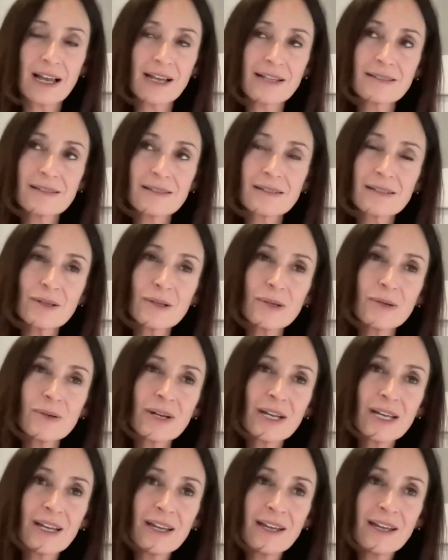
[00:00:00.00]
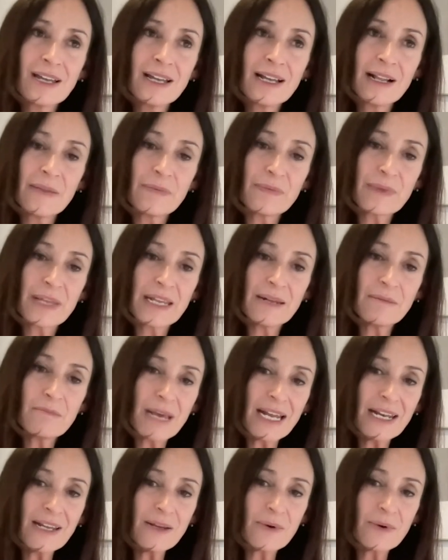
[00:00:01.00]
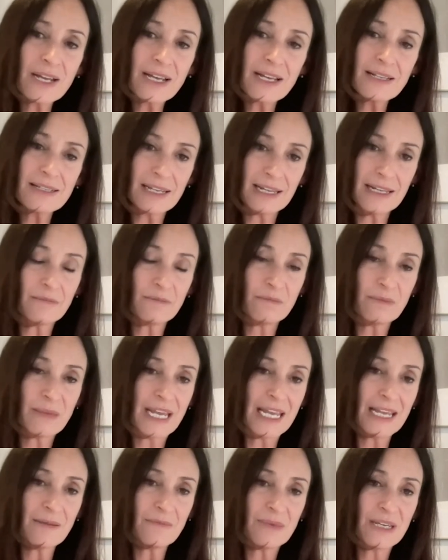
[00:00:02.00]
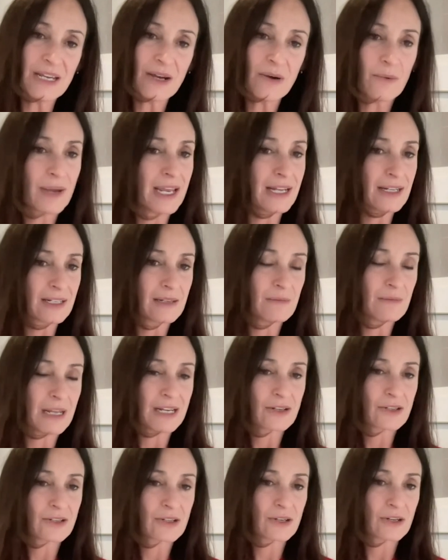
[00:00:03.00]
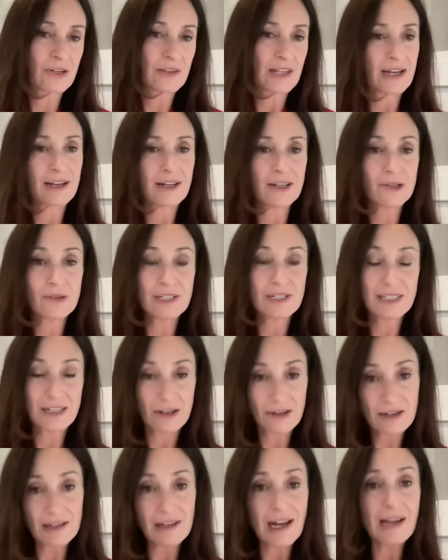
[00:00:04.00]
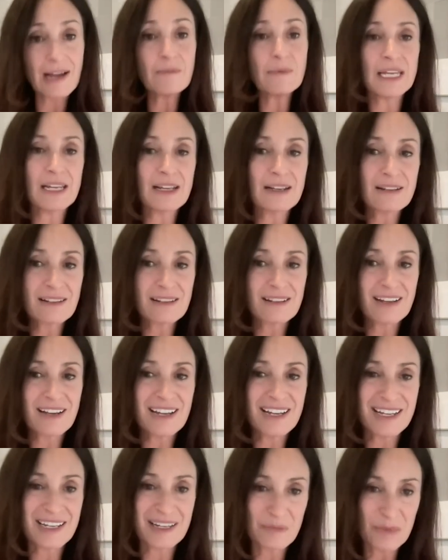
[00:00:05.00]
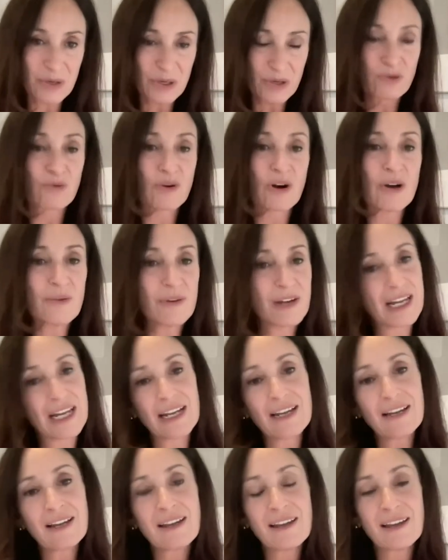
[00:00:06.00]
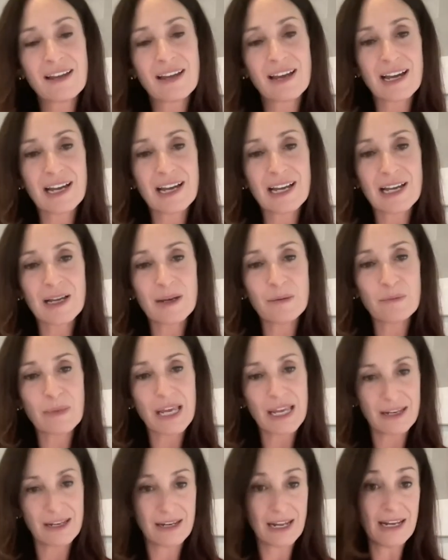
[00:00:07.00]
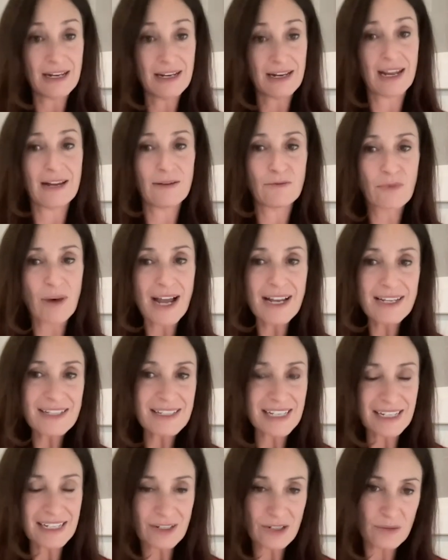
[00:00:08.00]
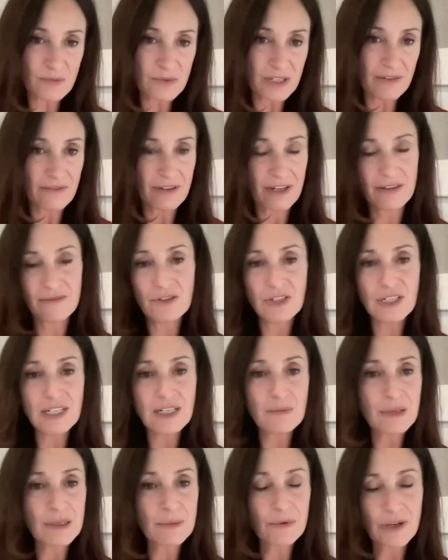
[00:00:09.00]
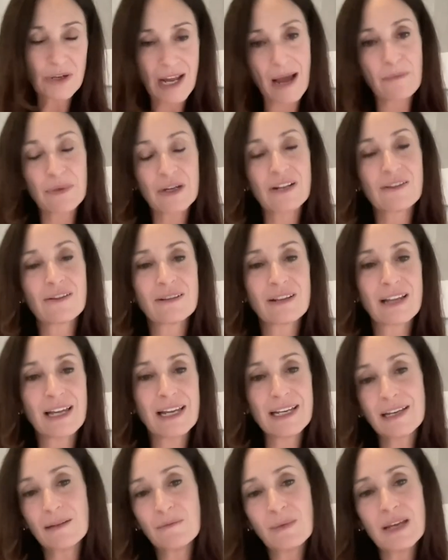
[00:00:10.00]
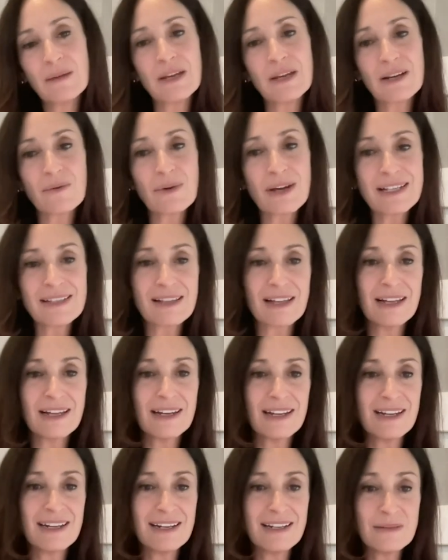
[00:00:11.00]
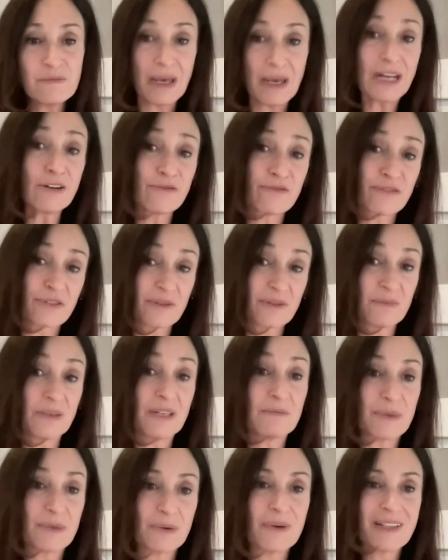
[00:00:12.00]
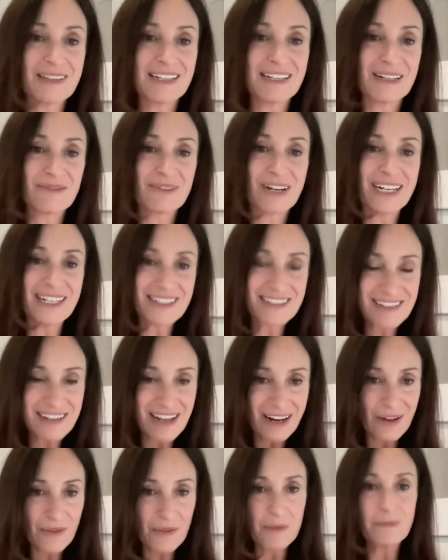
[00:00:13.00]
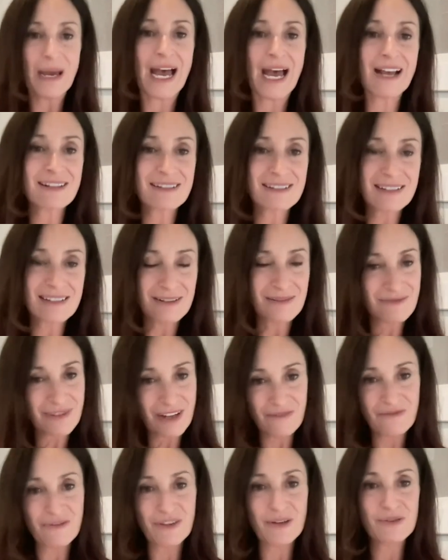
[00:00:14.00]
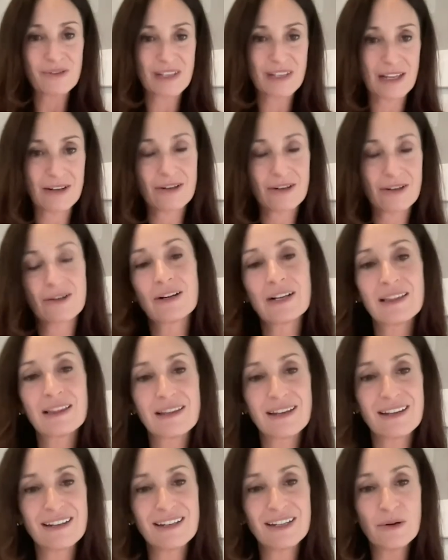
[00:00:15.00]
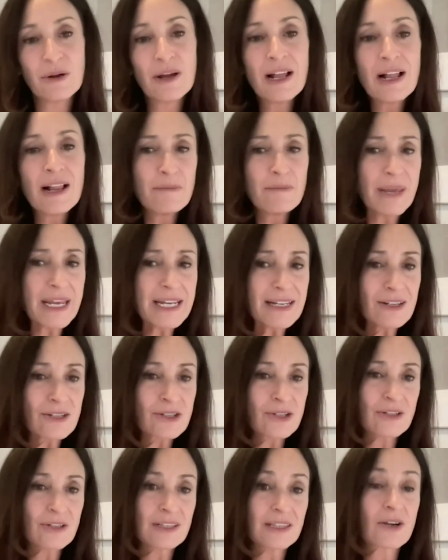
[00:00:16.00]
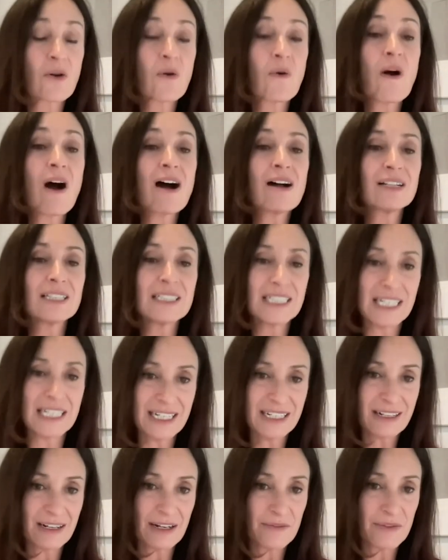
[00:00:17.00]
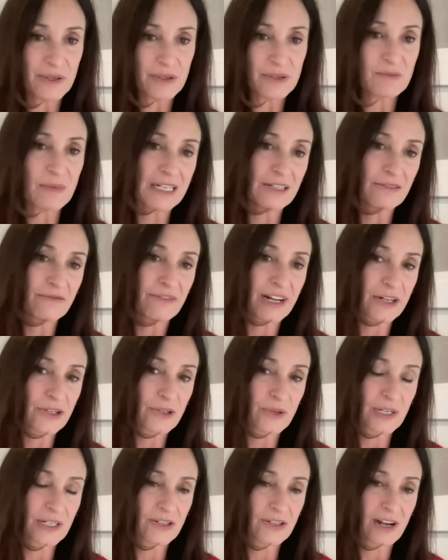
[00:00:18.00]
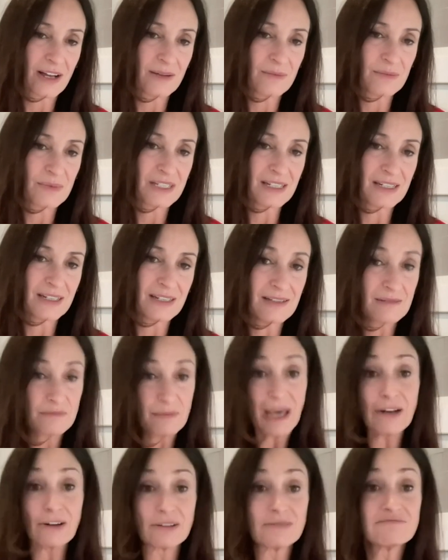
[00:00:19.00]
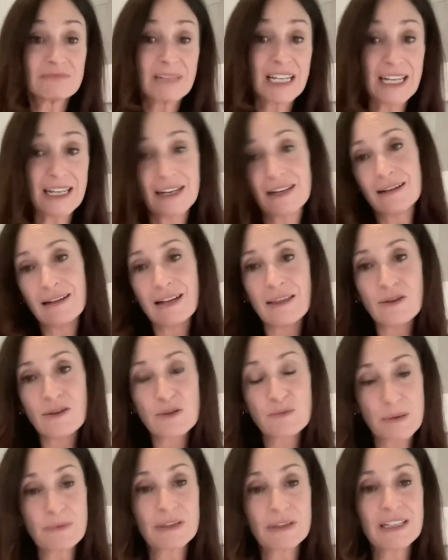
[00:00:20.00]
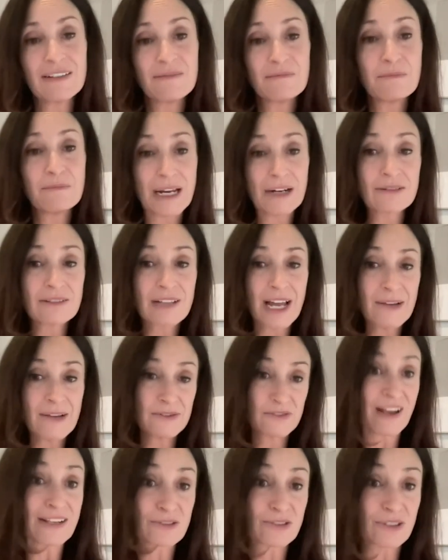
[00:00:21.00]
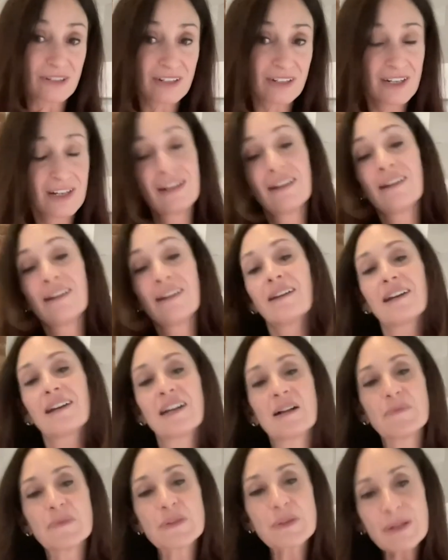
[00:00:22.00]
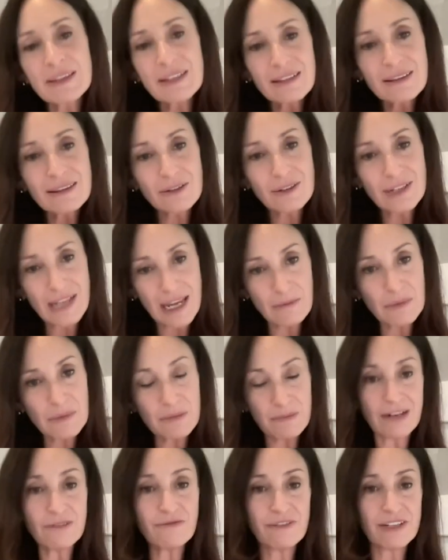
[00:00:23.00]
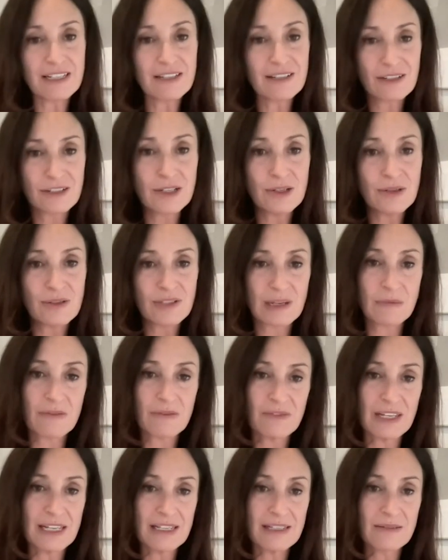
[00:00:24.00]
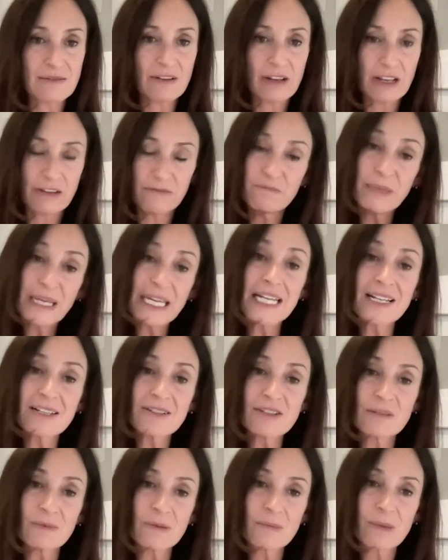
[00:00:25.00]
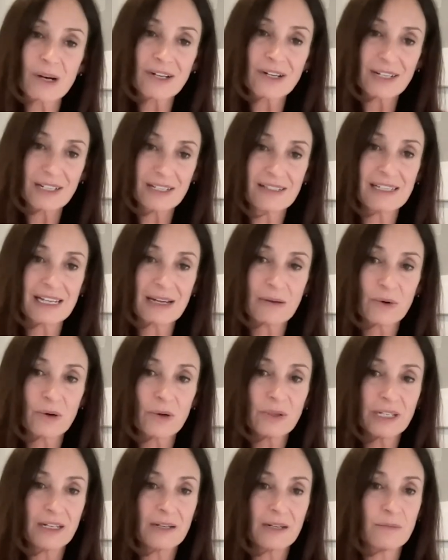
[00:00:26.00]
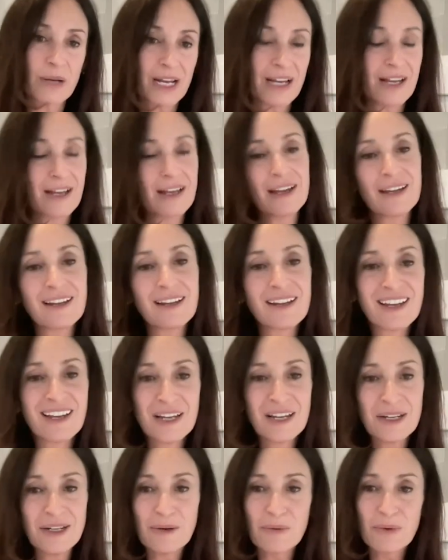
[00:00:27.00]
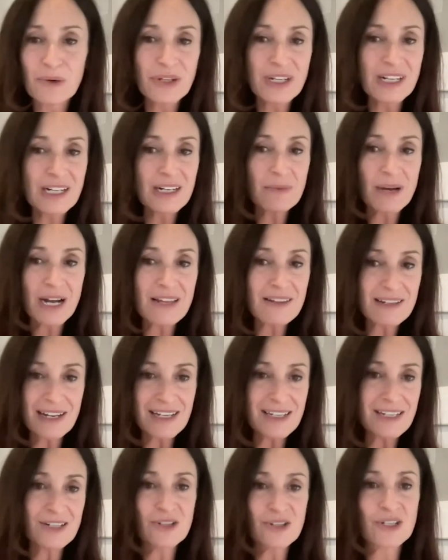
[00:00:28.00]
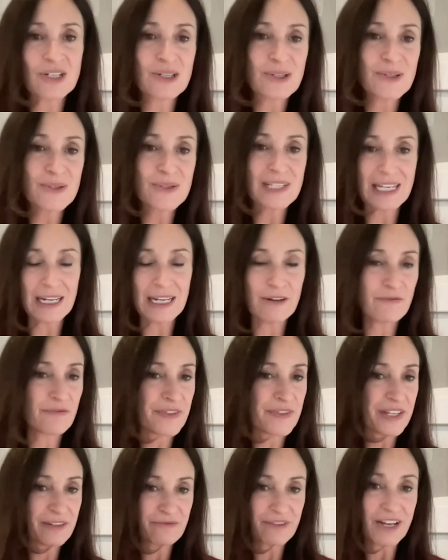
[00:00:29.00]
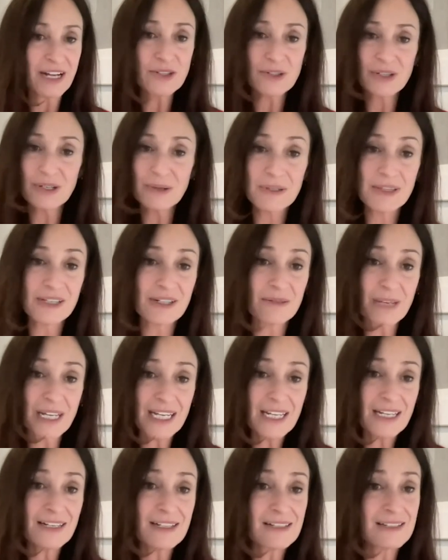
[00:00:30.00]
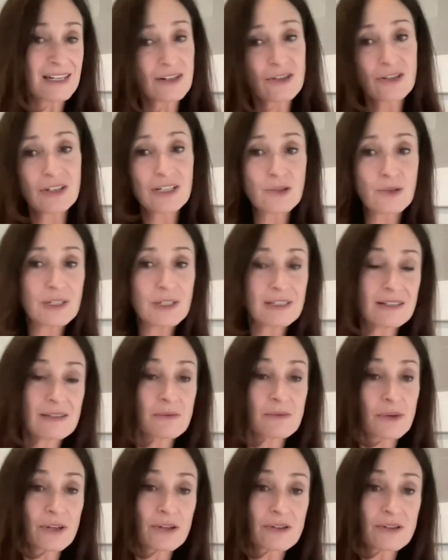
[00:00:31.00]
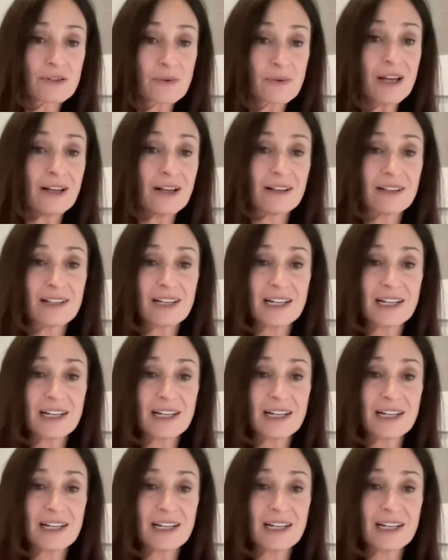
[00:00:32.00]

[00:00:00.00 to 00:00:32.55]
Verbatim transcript: And so in many ways, it may be a way to make sure that countries that are climbing um, or growing um, and, and, and rising in terms of, of G D P per capita and the like, it may make ways that it is better for the people within, right? It's not on the backs of, of those that are in the, you know, making sure that the quality of those manufacturing jobs is better and, and those people lead better lives faster. Um, so I think there can be benefits to some of these. If big consumer markets say we're only going to buy, you know, we're only going to buy the Nike shoes if the factory where they're made is actually treats its workers well.